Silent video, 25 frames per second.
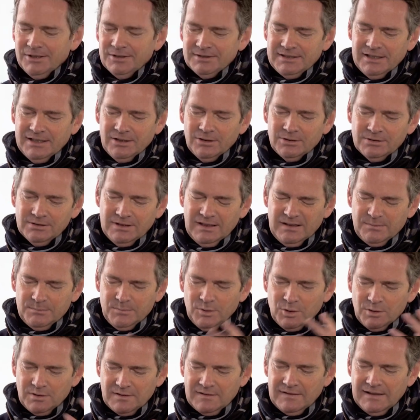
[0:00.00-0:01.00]
know, there are all these
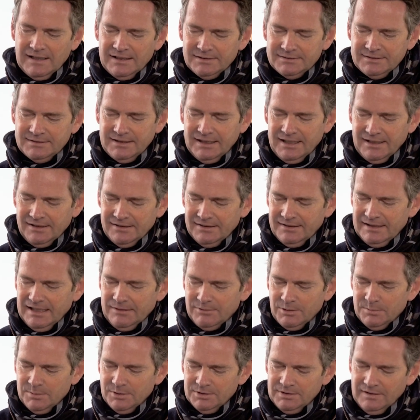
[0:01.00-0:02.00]
books out there and
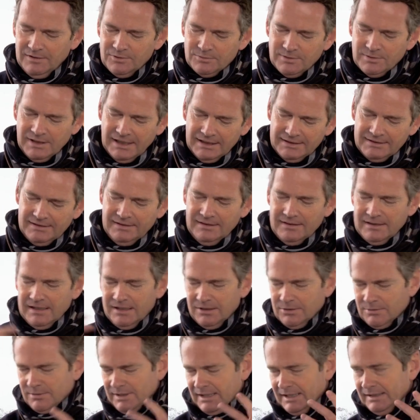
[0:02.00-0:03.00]
everybody's writing
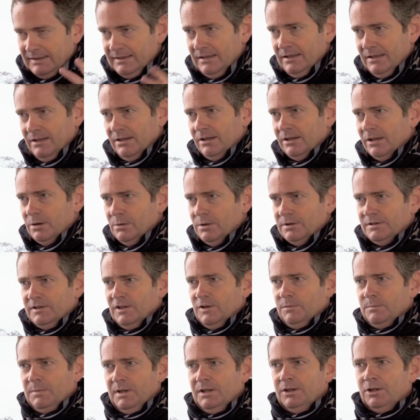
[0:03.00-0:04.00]
how great they are, what
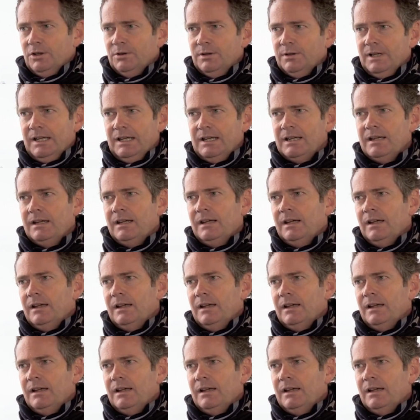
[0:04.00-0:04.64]
they've been doing.